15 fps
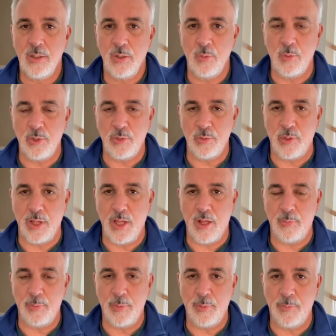which will
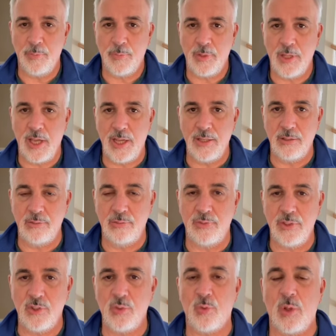help kind of
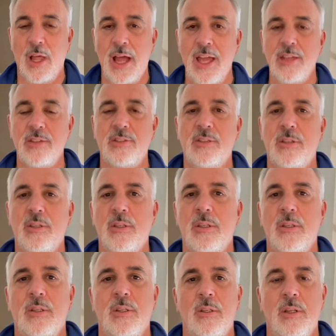visualize
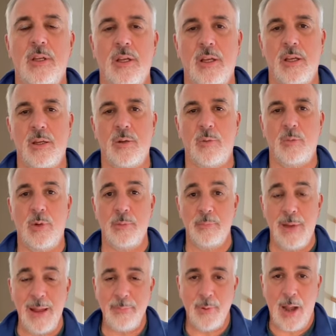what
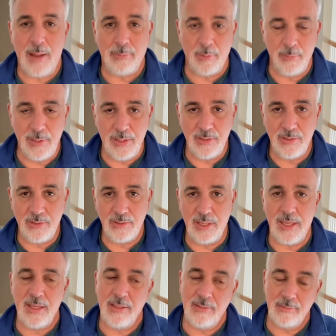my problem is.
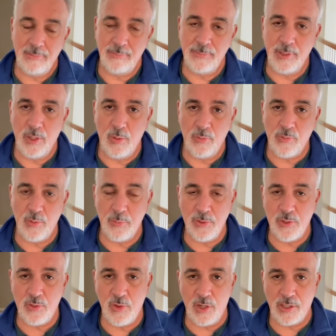And if you've been
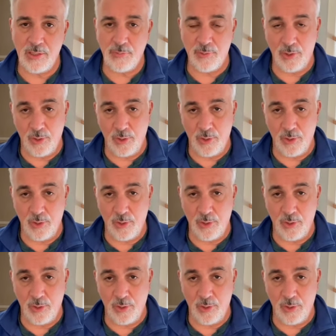struggling for a